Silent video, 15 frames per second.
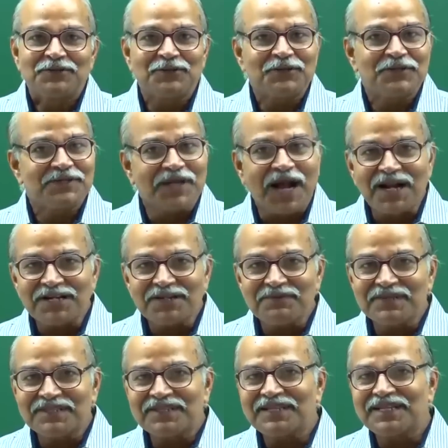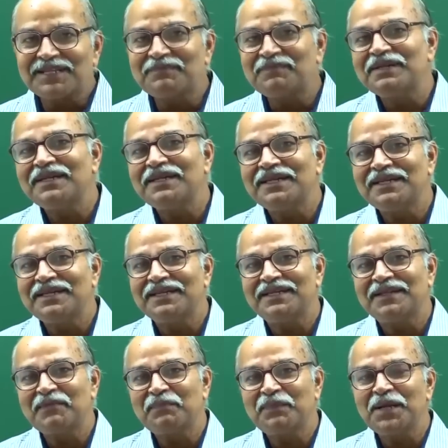To start with, let
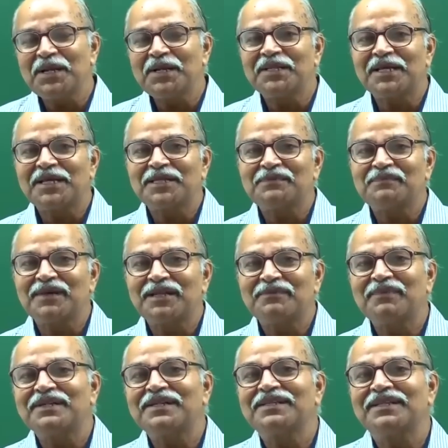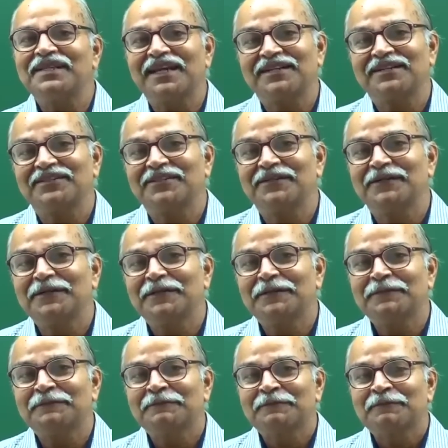me repeat the experiments that
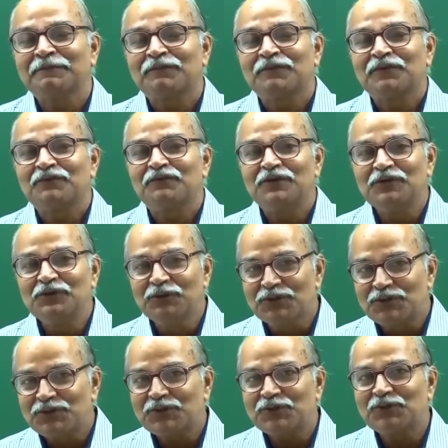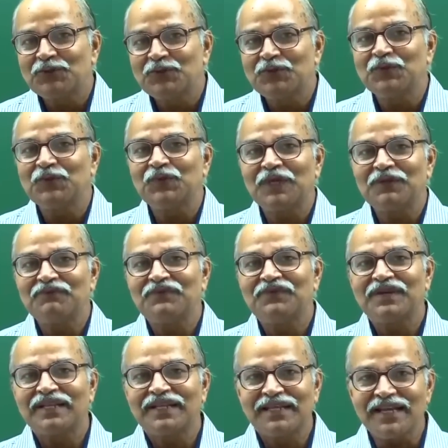we used to do when we
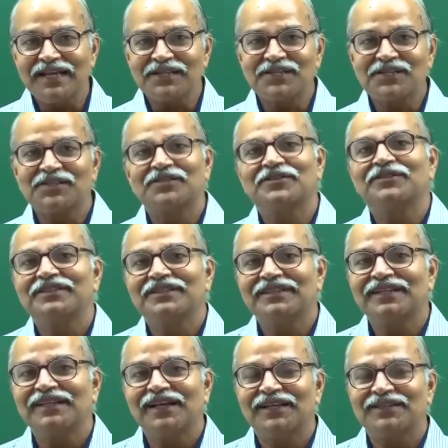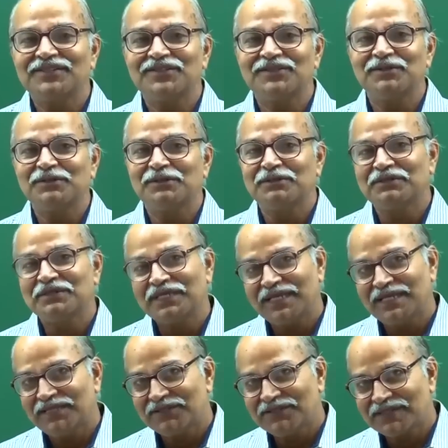were kids in class
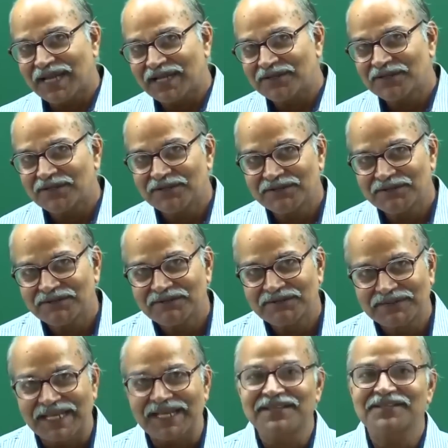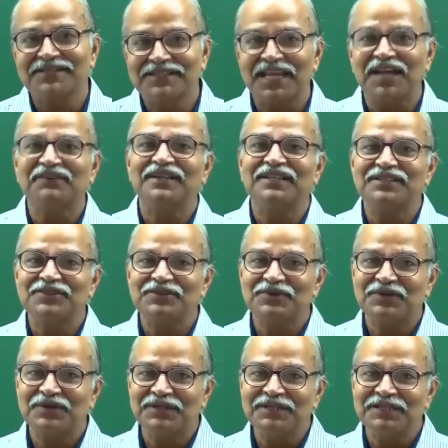say standard 6, 7,
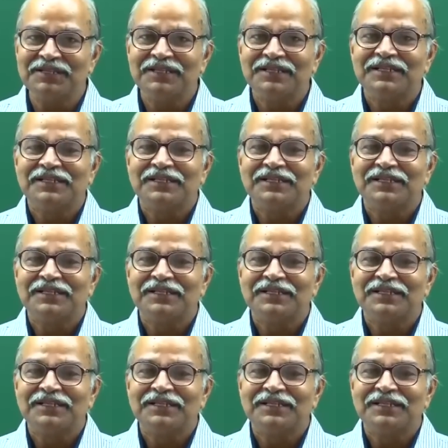so on,